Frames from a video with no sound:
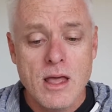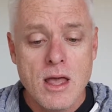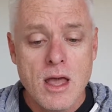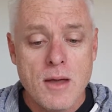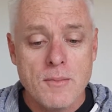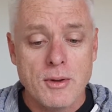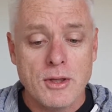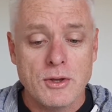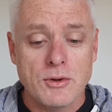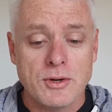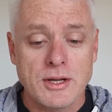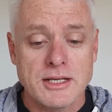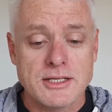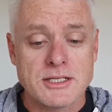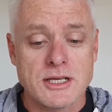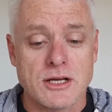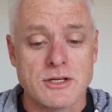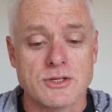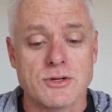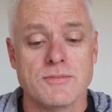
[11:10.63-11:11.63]
But you'll need
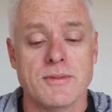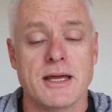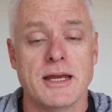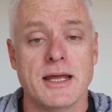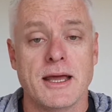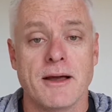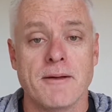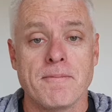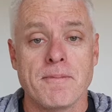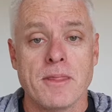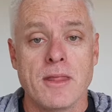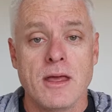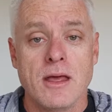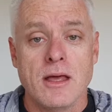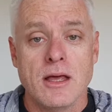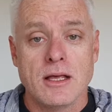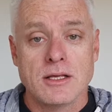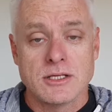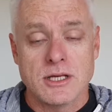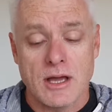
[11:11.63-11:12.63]
social media.
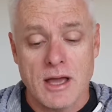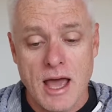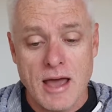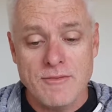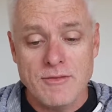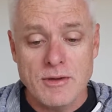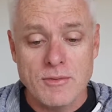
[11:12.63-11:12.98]
So have